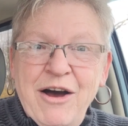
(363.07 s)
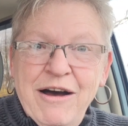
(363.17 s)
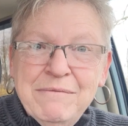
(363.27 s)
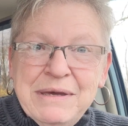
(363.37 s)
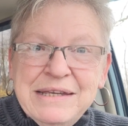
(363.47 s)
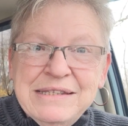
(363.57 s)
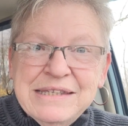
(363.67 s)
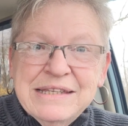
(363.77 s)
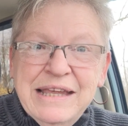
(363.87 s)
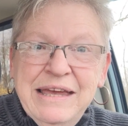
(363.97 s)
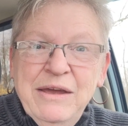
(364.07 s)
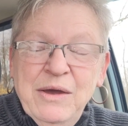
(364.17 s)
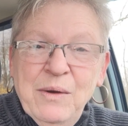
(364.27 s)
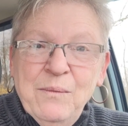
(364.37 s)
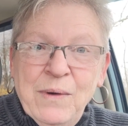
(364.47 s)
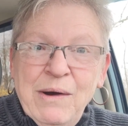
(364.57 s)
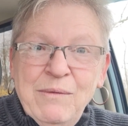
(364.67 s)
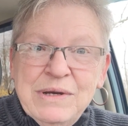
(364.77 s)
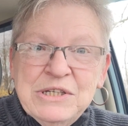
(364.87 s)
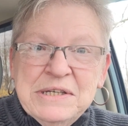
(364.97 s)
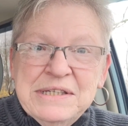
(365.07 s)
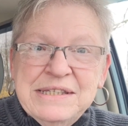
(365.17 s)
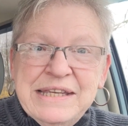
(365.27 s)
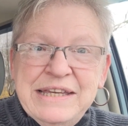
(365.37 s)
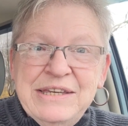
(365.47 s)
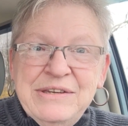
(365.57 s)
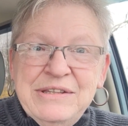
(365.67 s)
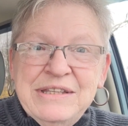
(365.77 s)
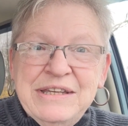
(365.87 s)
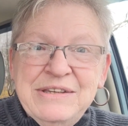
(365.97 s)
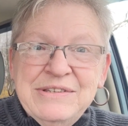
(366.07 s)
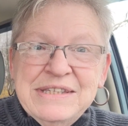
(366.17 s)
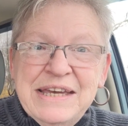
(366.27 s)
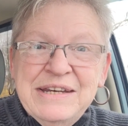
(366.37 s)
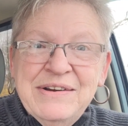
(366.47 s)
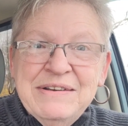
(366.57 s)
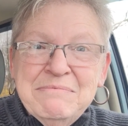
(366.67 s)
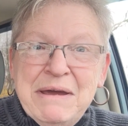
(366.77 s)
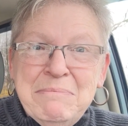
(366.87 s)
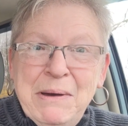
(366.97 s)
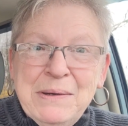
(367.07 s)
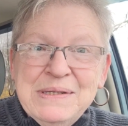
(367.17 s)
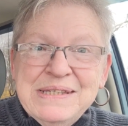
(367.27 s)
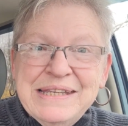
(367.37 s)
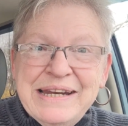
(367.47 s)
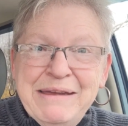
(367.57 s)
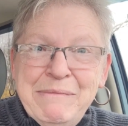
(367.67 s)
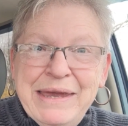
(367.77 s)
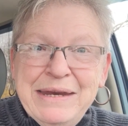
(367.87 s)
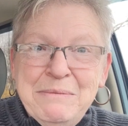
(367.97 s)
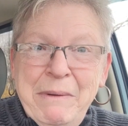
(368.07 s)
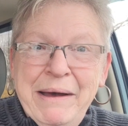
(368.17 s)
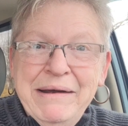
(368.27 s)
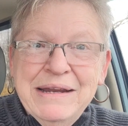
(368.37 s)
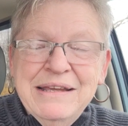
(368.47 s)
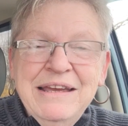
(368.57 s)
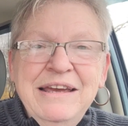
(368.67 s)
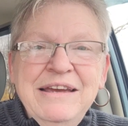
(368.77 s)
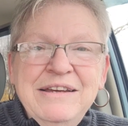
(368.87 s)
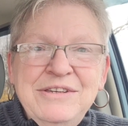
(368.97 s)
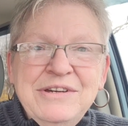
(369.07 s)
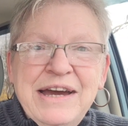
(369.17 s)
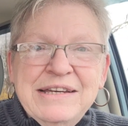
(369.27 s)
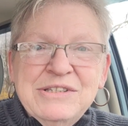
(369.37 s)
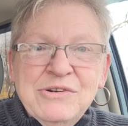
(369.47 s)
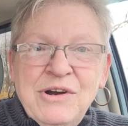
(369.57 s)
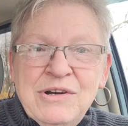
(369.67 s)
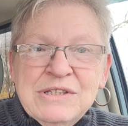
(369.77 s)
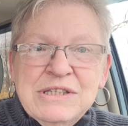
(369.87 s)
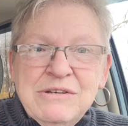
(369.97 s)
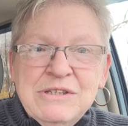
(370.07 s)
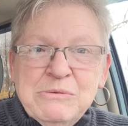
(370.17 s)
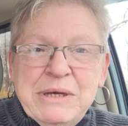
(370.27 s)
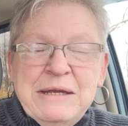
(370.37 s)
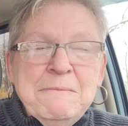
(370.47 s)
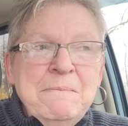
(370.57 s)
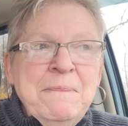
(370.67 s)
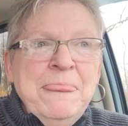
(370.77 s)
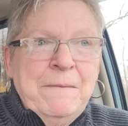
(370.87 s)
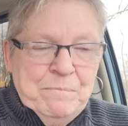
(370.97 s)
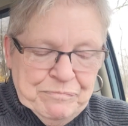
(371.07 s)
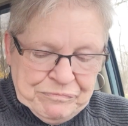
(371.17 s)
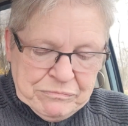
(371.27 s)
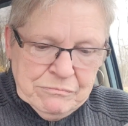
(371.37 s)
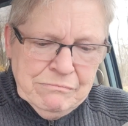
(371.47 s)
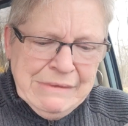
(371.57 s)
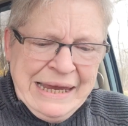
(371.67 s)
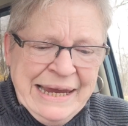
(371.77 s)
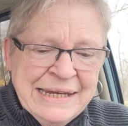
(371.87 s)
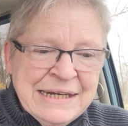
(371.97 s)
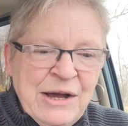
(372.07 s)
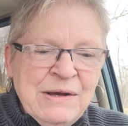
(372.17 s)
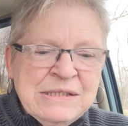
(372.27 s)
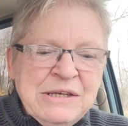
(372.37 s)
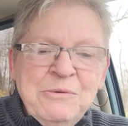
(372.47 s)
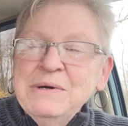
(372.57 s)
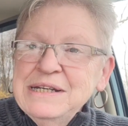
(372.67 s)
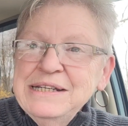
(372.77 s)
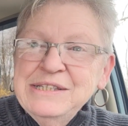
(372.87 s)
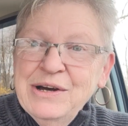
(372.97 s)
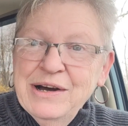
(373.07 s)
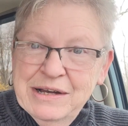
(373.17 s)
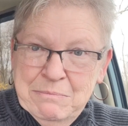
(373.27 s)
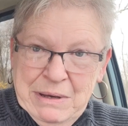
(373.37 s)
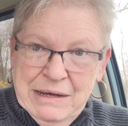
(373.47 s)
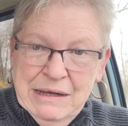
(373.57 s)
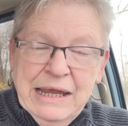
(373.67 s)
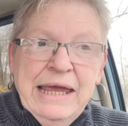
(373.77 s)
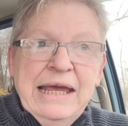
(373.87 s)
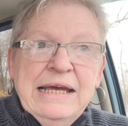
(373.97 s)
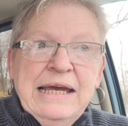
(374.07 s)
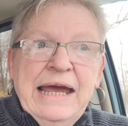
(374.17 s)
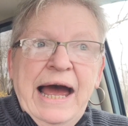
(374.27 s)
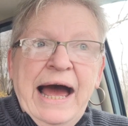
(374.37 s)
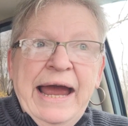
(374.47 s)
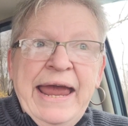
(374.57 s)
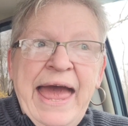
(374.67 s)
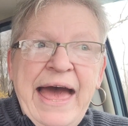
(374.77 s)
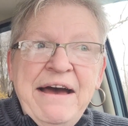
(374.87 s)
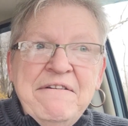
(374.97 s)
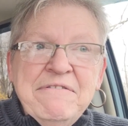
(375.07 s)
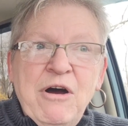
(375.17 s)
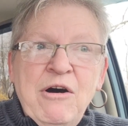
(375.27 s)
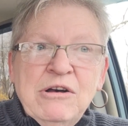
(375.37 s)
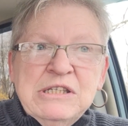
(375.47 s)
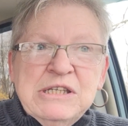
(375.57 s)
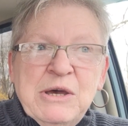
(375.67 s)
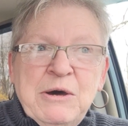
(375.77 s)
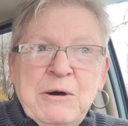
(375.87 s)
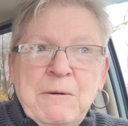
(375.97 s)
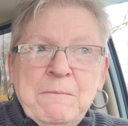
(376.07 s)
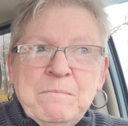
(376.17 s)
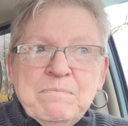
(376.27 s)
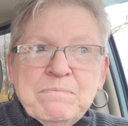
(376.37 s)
comments and well wishes that you that you sent on my post that I made about it. You guys are all so sweet. And also wanted to talk about I have also